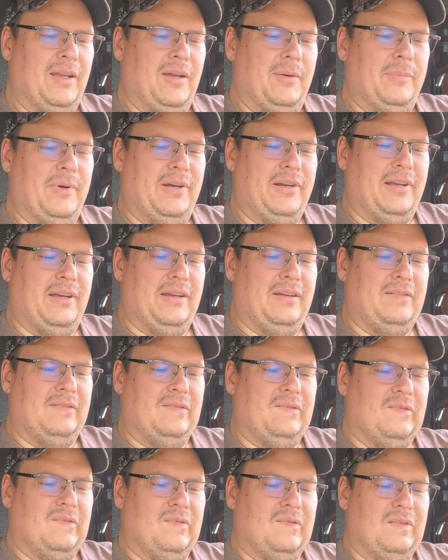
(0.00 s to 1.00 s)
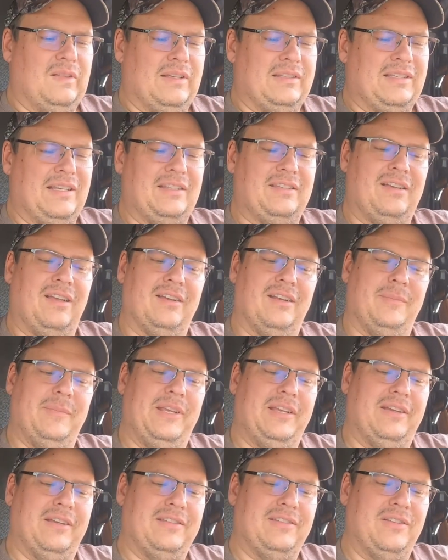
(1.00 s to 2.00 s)
But like I said, it's all gonna
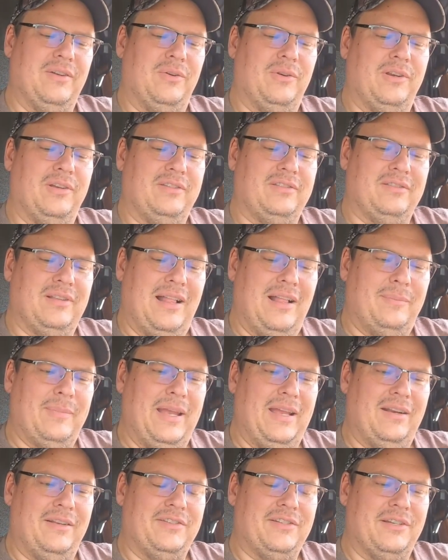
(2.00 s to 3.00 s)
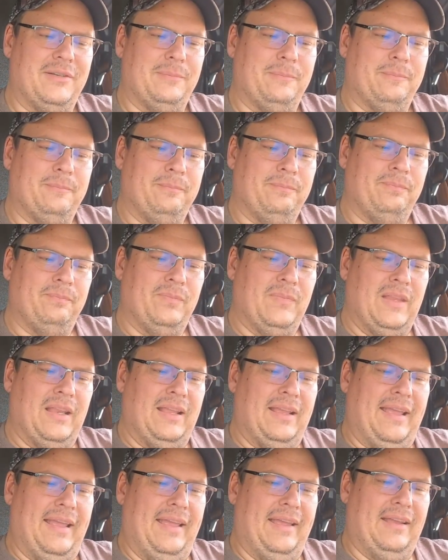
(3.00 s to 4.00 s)
be custodial, so I'll manage it.
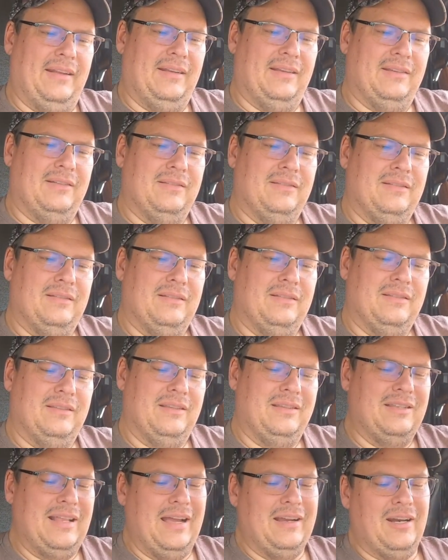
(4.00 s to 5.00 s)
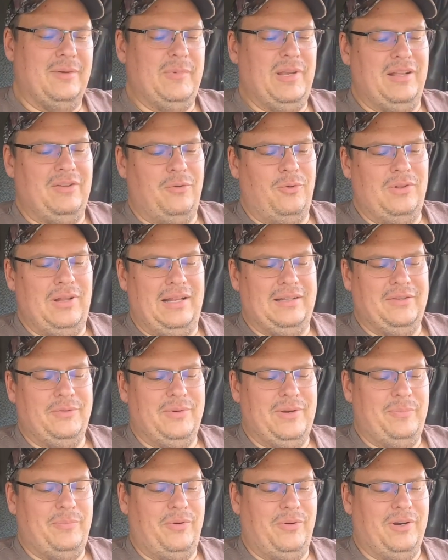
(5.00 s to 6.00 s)
And not going to be a whole lot to
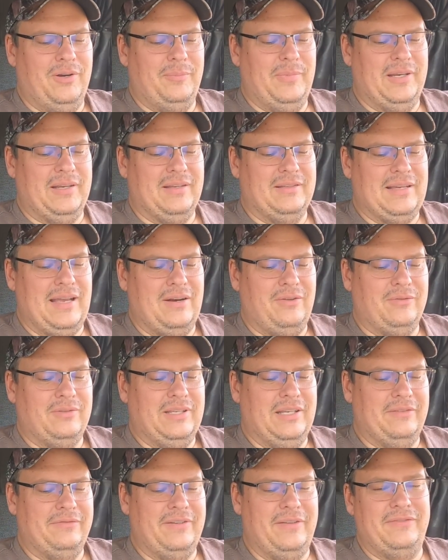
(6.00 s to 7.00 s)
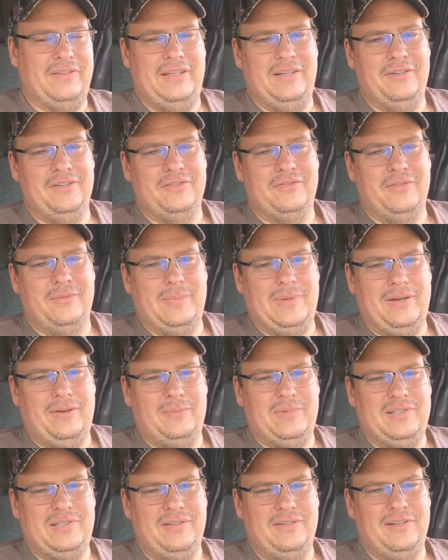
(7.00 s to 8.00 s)
report, because I don't think 50 years from now
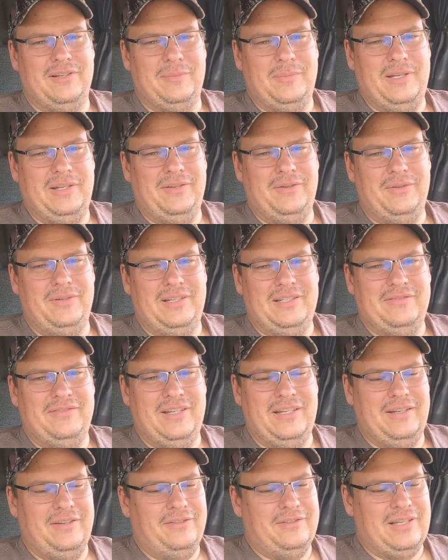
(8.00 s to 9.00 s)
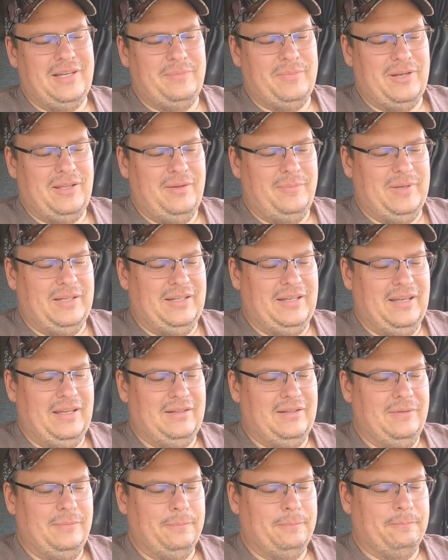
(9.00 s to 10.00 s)
I'm still going to be doing these videos. I'll probably be
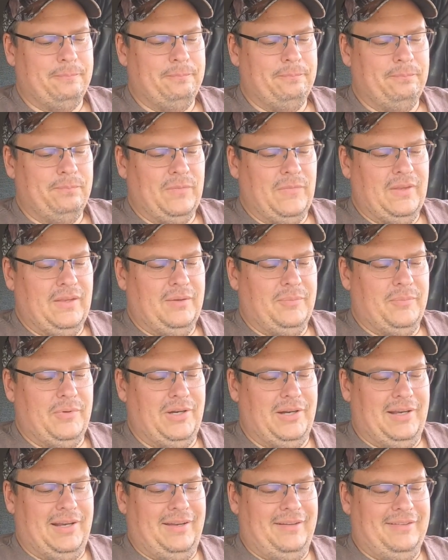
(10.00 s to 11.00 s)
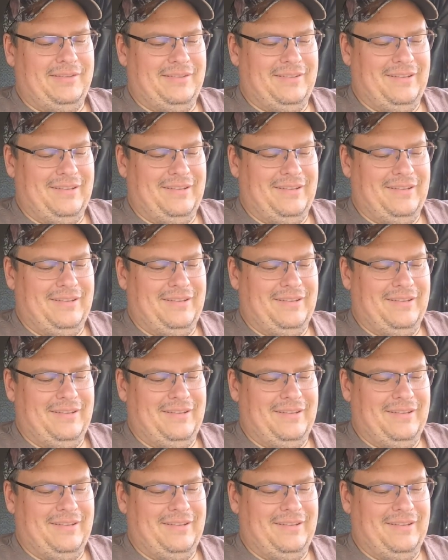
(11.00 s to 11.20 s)
dead, but